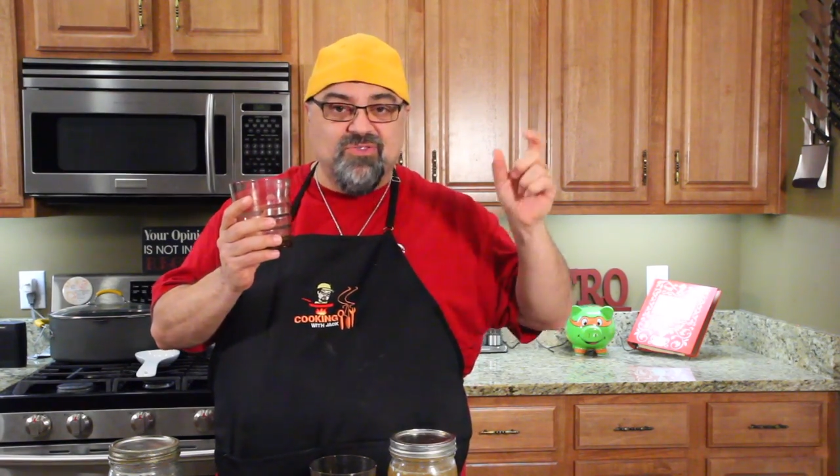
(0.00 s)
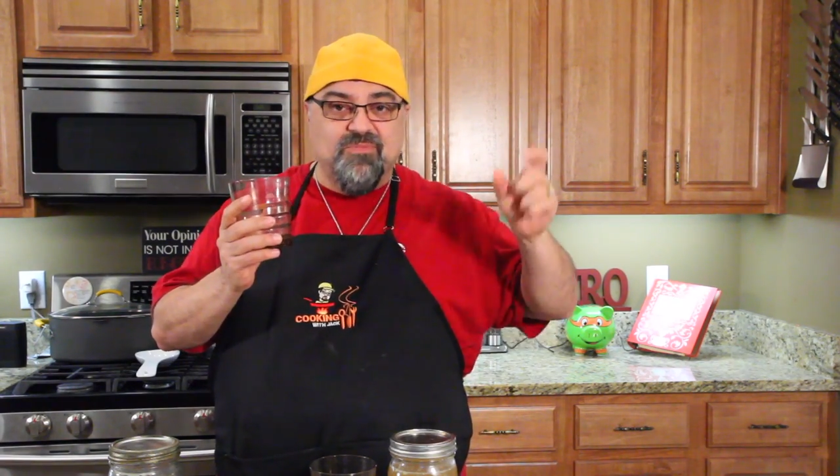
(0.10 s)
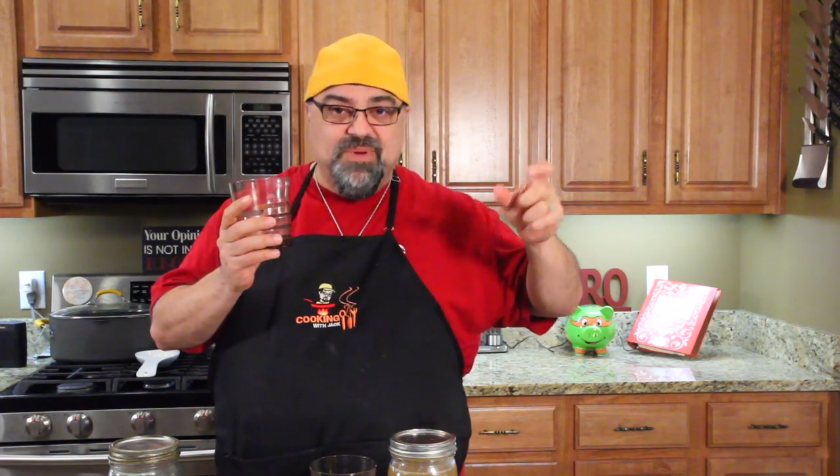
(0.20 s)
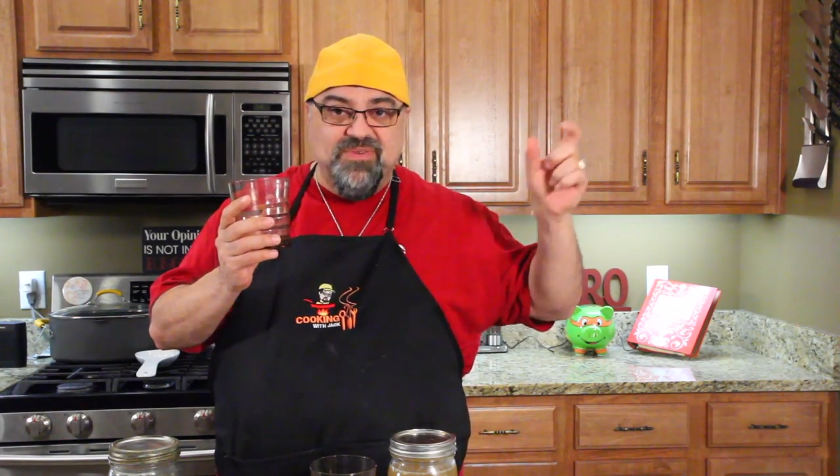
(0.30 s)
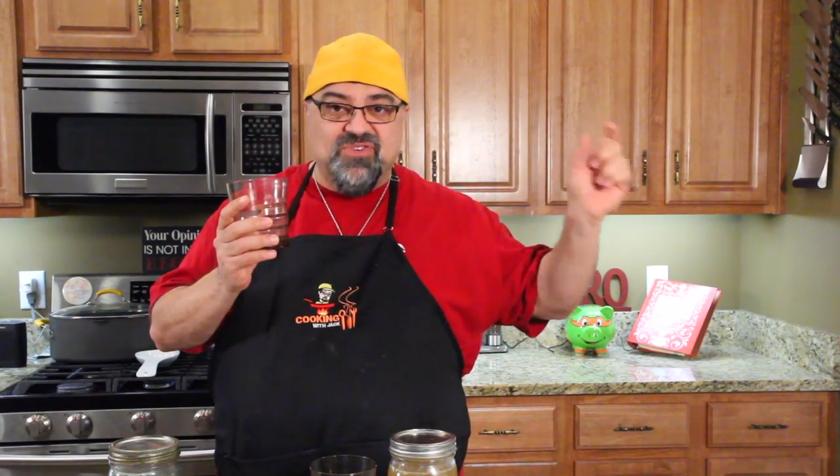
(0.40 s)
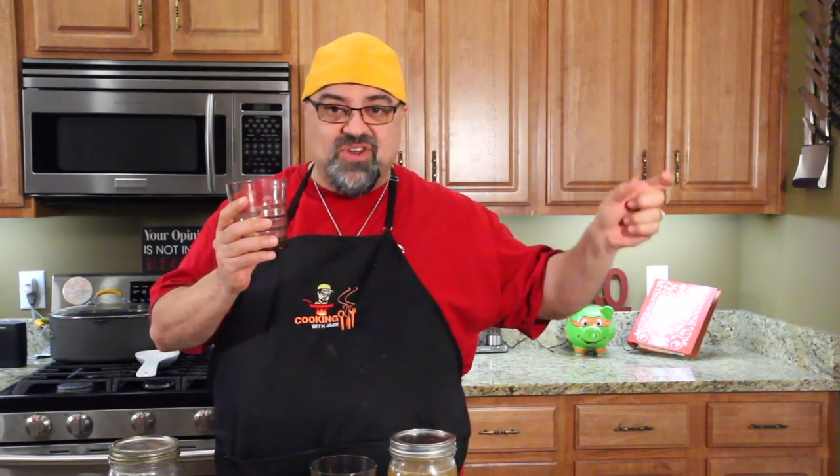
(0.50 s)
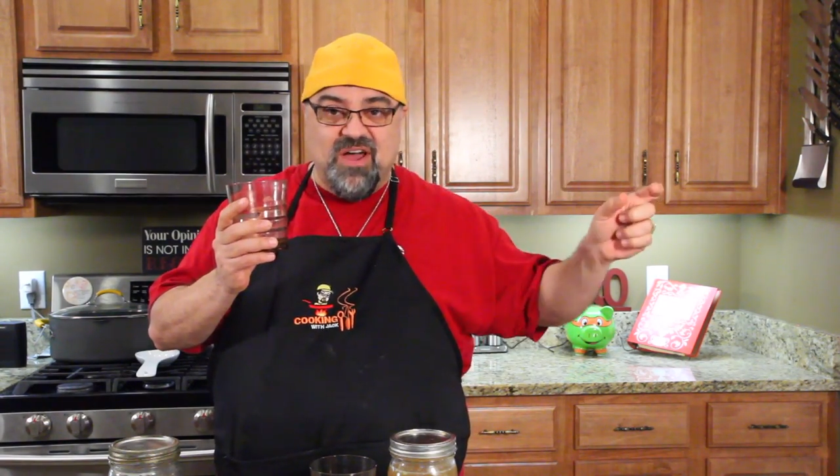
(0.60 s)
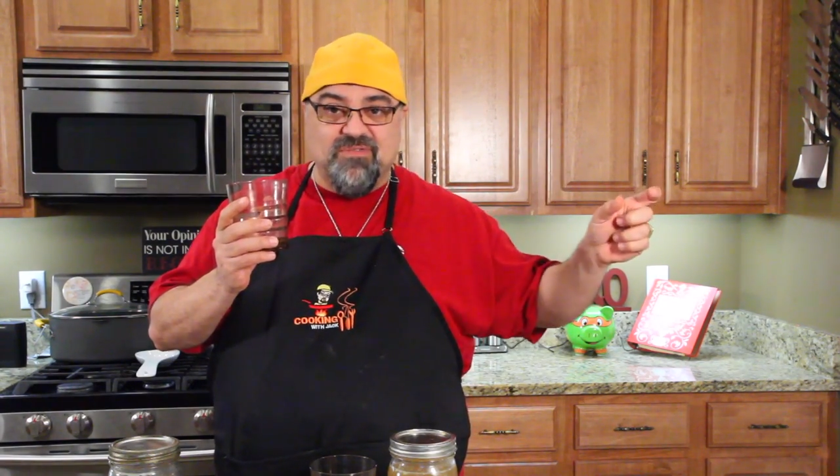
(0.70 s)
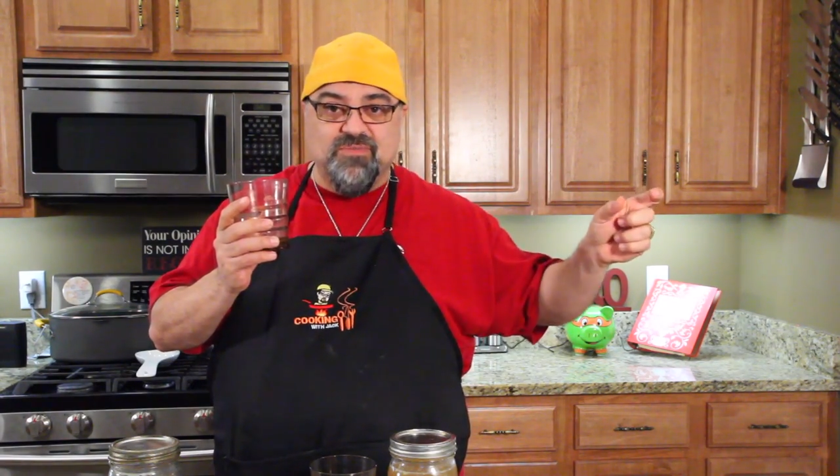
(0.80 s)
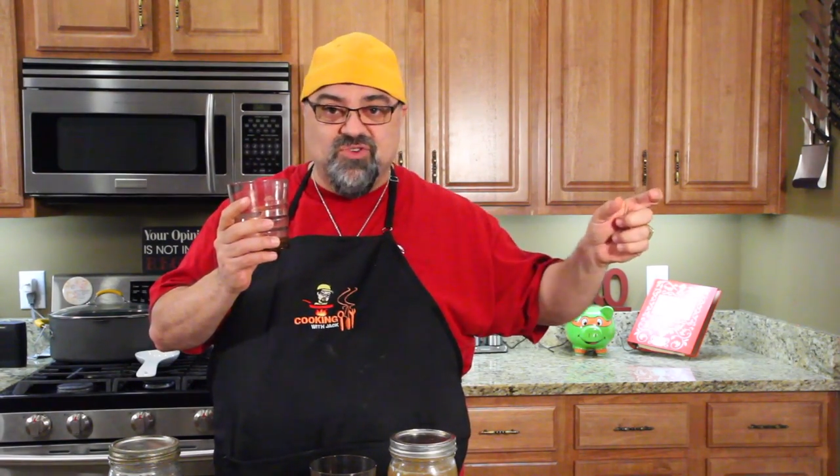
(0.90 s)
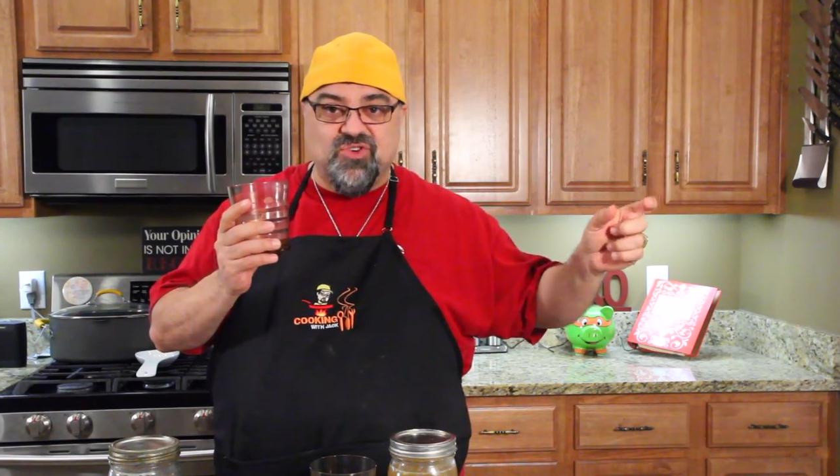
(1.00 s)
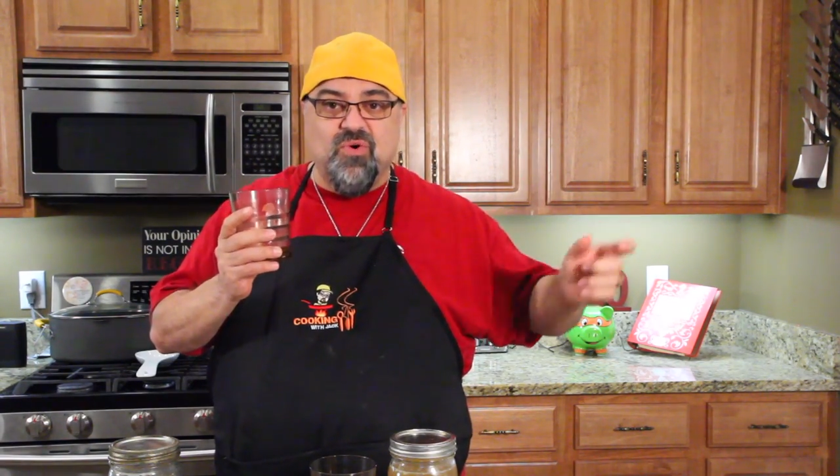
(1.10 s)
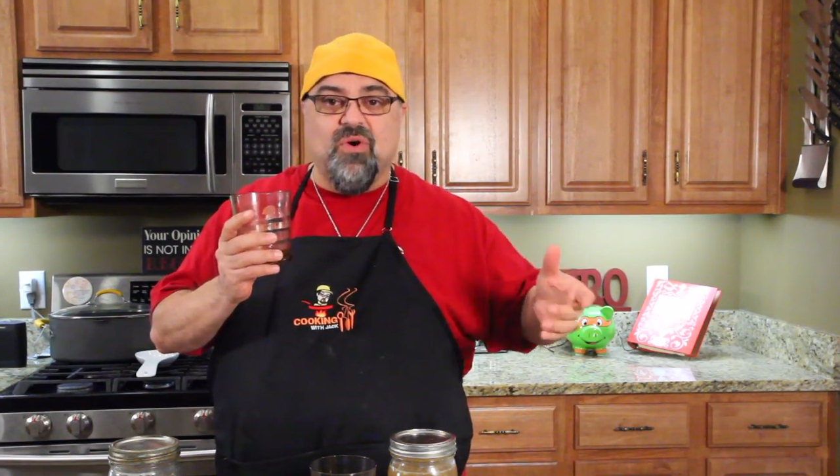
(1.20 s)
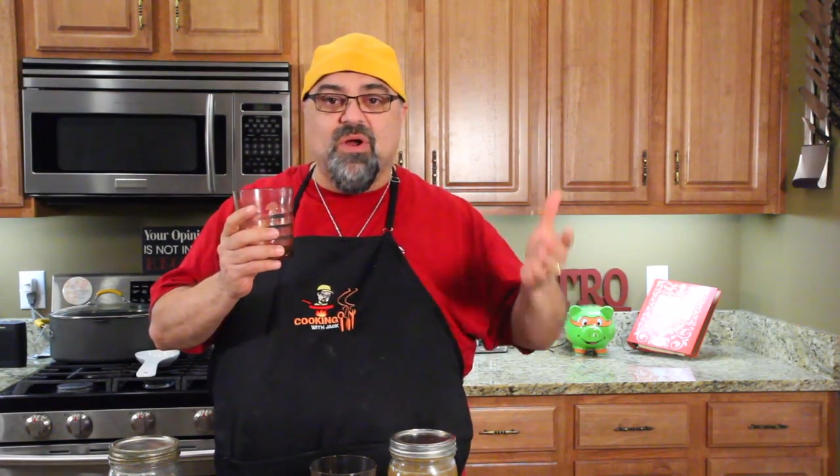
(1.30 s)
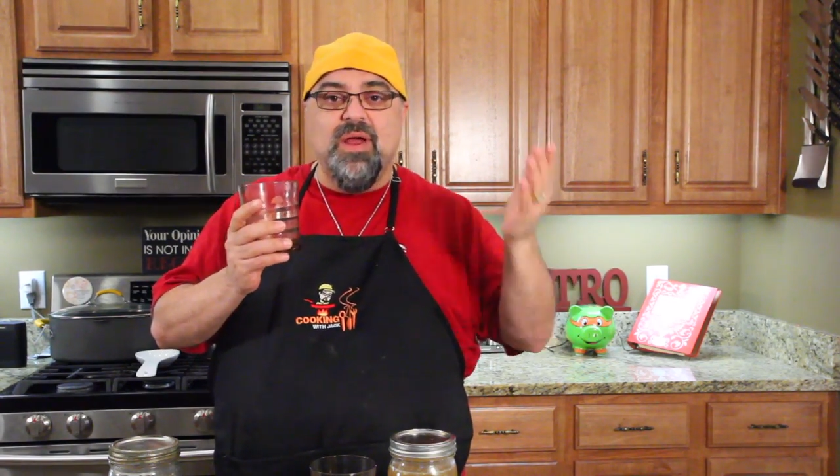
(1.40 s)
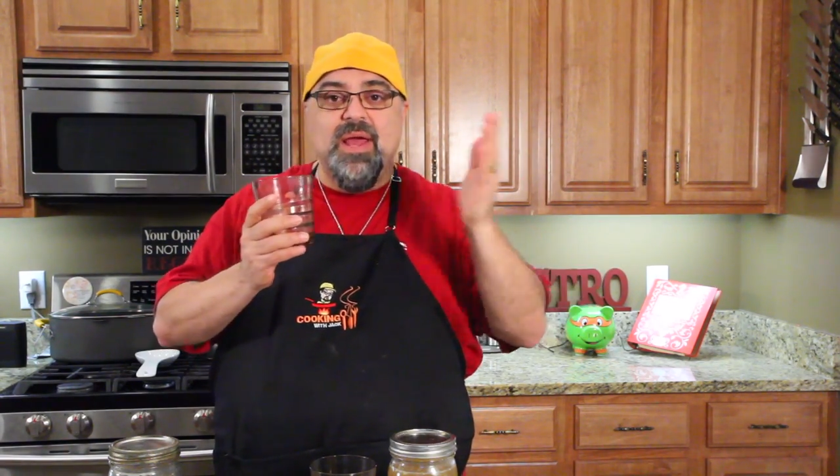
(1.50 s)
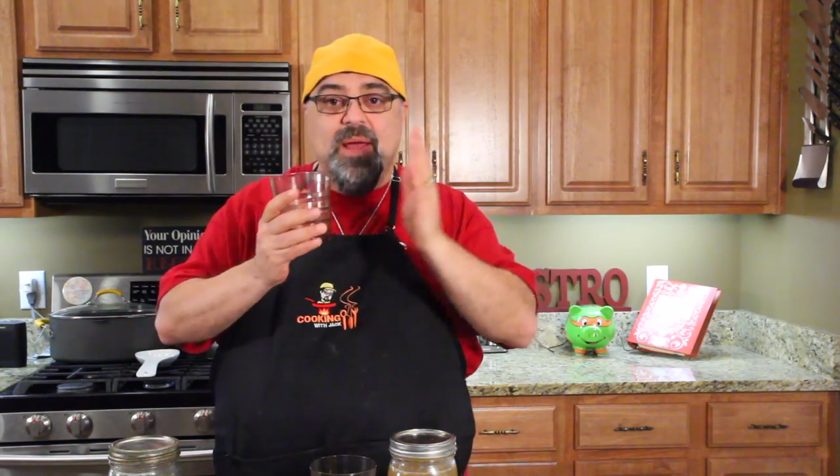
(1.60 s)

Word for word: or beef stock from the store.